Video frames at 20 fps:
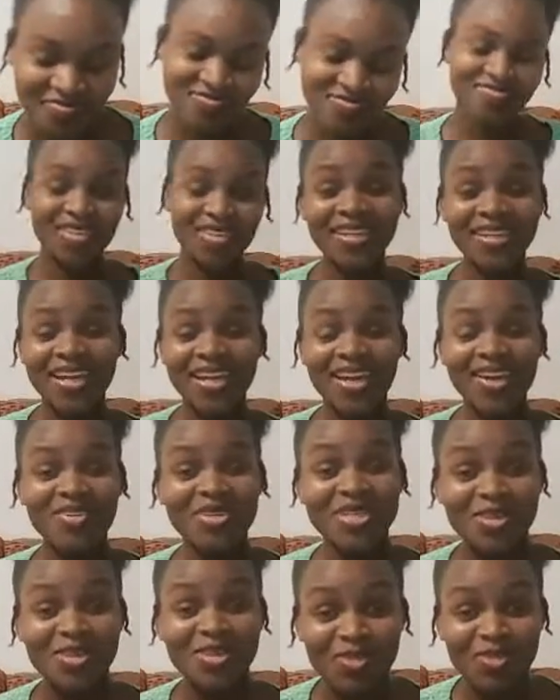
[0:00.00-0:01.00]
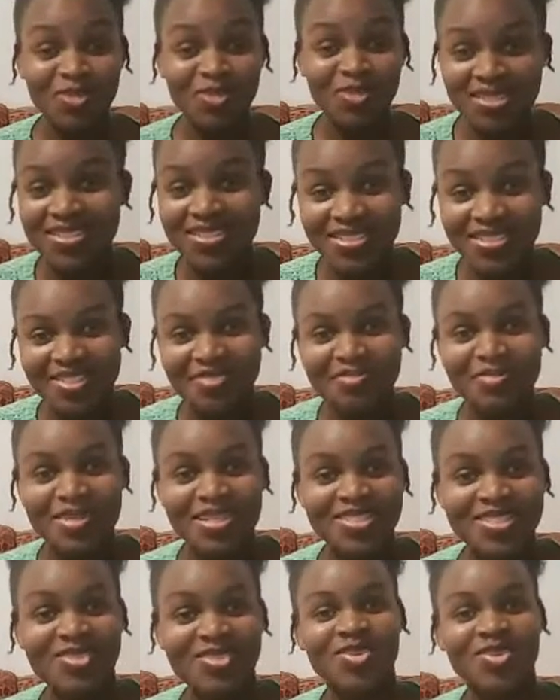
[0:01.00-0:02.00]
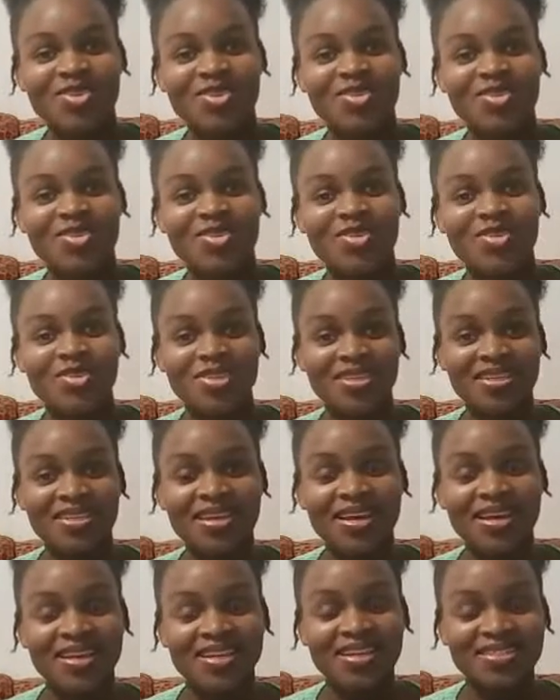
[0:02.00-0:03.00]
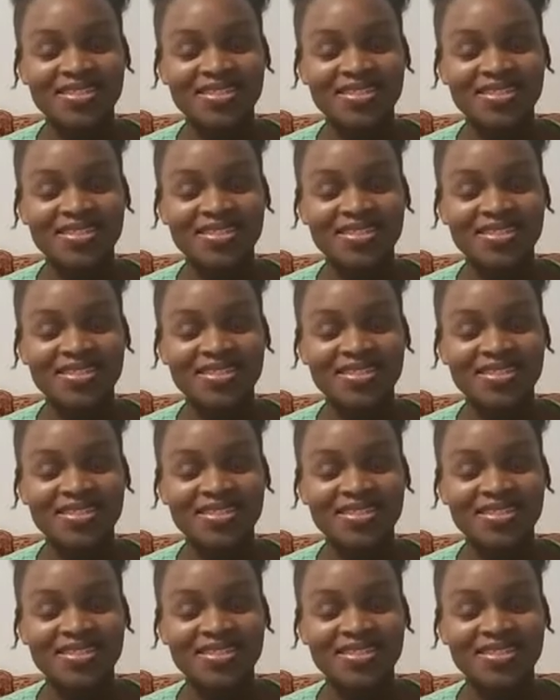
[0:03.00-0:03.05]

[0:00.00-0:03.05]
And I really want to share my story with you guys.